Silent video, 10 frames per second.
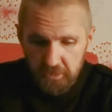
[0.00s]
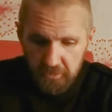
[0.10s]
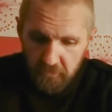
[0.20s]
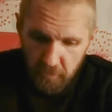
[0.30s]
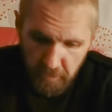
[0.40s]

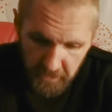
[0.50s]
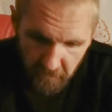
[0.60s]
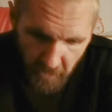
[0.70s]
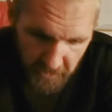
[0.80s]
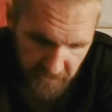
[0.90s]
the Bic
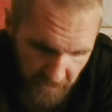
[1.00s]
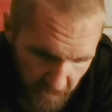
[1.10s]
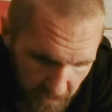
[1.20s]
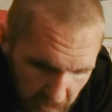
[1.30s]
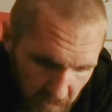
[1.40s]
lighter,
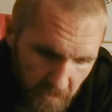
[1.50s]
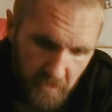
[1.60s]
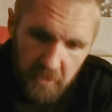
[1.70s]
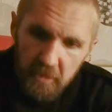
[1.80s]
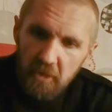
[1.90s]

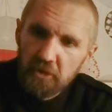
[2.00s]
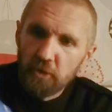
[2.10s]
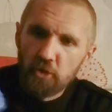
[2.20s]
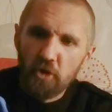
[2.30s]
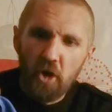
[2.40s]
a little
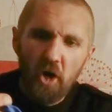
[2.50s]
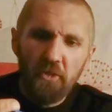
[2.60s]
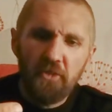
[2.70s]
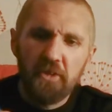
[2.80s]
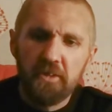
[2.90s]
cloth
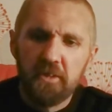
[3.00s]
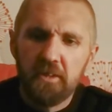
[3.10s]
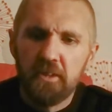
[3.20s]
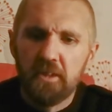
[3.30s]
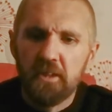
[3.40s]

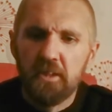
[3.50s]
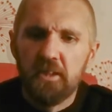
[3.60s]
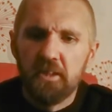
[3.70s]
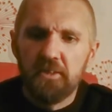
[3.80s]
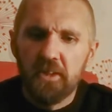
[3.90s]

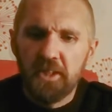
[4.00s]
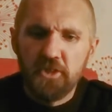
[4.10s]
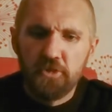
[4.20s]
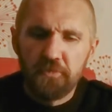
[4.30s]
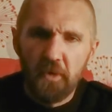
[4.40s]
that I
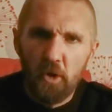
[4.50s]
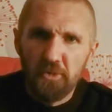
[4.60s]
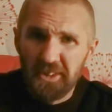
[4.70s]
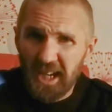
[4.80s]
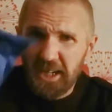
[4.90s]
use for holding
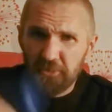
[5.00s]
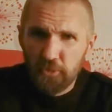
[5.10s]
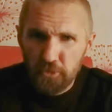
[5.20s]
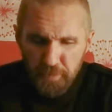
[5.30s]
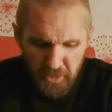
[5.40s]
the
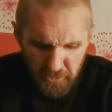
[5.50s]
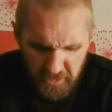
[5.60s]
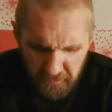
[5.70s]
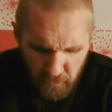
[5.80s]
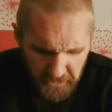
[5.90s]
handles, because
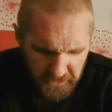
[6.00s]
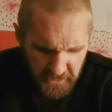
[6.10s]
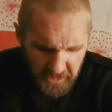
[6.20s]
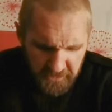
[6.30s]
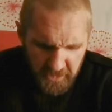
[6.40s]
even with a
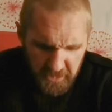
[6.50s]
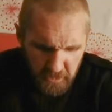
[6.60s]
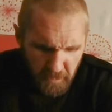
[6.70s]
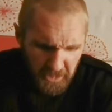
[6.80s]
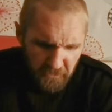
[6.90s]
titanium
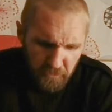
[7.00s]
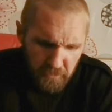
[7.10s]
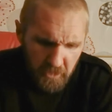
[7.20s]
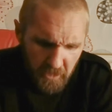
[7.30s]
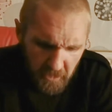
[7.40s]
handle
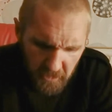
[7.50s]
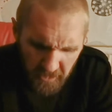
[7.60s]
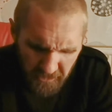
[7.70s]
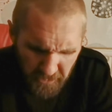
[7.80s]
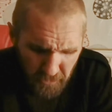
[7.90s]

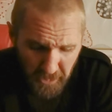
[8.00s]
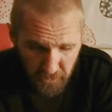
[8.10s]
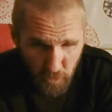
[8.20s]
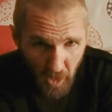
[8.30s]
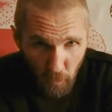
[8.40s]
it still gets
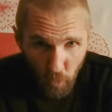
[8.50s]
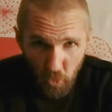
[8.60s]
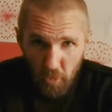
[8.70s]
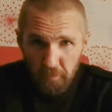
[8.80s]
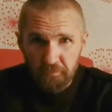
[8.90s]
quite
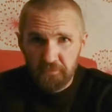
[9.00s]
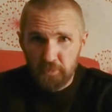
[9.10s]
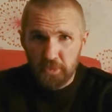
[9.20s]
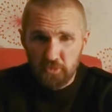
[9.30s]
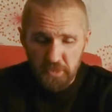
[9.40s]
warm,
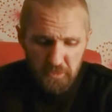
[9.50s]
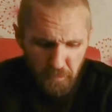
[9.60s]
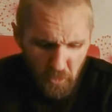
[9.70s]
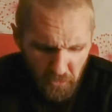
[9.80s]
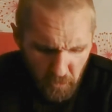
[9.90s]
especially when you
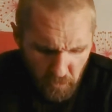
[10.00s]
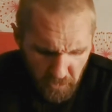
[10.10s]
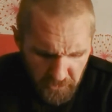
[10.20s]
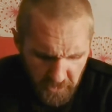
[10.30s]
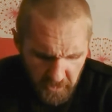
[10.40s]
boil the
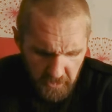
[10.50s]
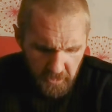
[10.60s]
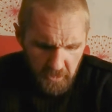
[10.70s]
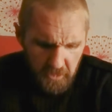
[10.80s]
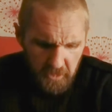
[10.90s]
water.
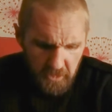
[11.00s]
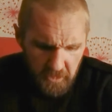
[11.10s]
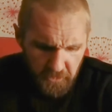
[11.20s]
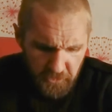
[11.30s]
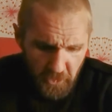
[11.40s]

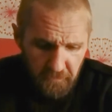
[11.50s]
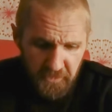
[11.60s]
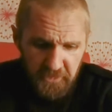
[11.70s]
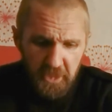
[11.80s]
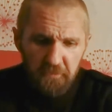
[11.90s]
The stove
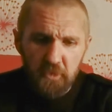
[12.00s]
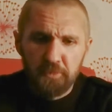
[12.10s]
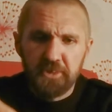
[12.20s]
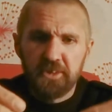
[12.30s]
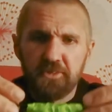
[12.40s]
itself comes
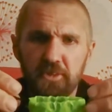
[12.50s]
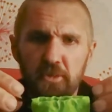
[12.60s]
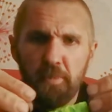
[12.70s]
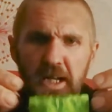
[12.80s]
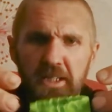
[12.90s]
in this little
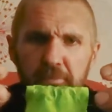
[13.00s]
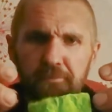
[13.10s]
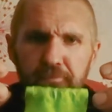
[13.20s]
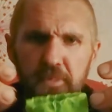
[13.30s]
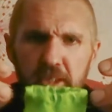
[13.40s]
bag,
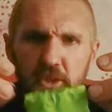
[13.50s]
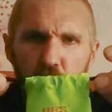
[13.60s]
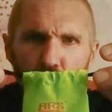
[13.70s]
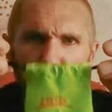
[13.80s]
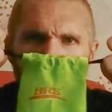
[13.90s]
a
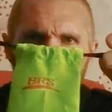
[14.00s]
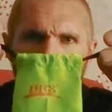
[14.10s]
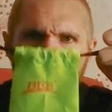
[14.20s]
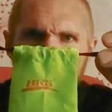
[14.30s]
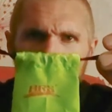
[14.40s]
cute little bag,